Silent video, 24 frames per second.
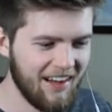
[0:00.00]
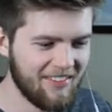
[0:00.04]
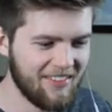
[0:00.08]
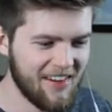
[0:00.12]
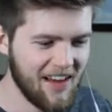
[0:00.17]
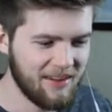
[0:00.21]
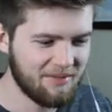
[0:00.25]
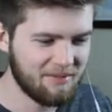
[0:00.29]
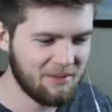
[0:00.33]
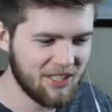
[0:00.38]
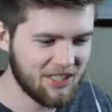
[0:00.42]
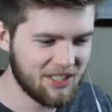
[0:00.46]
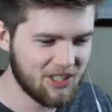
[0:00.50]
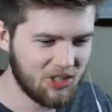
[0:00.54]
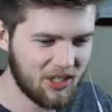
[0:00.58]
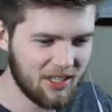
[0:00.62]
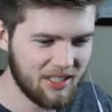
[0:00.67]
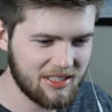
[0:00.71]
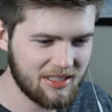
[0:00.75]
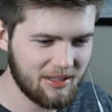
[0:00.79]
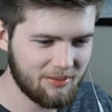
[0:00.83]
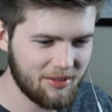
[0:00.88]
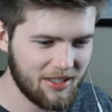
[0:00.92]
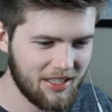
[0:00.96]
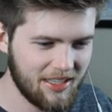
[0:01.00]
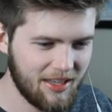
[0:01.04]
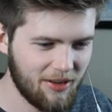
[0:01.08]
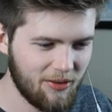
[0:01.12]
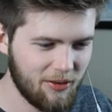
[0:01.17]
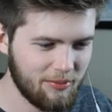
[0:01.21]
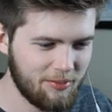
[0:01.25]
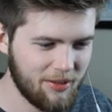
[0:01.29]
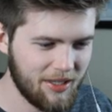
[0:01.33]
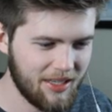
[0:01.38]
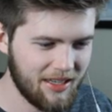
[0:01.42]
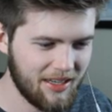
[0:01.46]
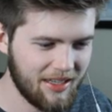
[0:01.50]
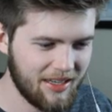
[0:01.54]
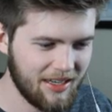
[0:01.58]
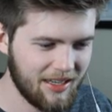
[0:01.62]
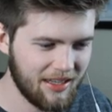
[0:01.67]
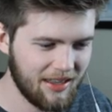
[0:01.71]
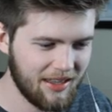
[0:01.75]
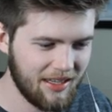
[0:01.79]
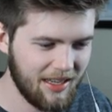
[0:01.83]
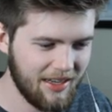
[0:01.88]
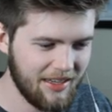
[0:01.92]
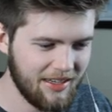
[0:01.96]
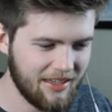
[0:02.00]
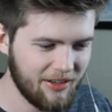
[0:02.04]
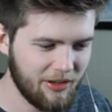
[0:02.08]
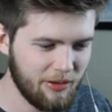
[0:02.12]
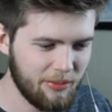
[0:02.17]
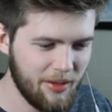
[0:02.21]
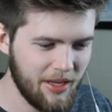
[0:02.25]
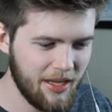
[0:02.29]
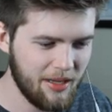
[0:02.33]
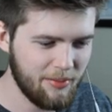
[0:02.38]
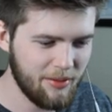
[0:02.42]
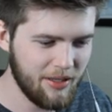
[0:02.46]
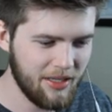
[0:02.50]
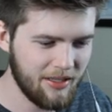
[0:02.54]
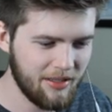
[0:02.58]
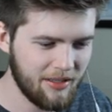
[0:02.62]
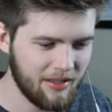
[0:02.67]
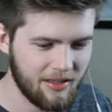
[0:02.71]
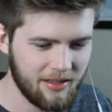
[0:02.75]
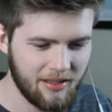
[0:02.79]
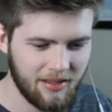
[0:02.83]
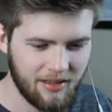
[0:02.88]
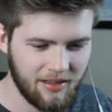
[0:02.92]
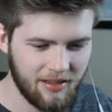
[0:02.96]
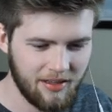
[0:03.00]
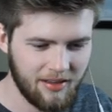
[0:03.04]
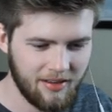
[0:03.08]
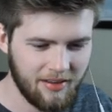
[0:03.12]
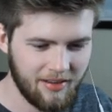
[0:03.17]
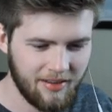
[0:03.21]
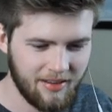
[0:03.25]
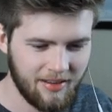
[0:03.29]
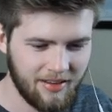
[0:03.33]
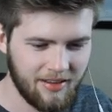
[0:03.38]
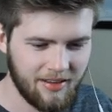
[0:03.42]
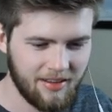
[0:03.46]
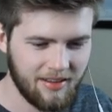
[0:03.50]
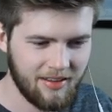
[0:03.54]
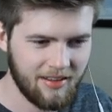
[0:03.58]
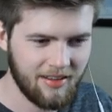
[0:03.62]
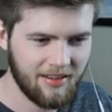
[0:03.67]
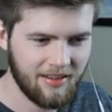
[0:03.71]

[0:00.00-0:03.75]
Um, I'm gonna try something that would be a little lighter, maybe. All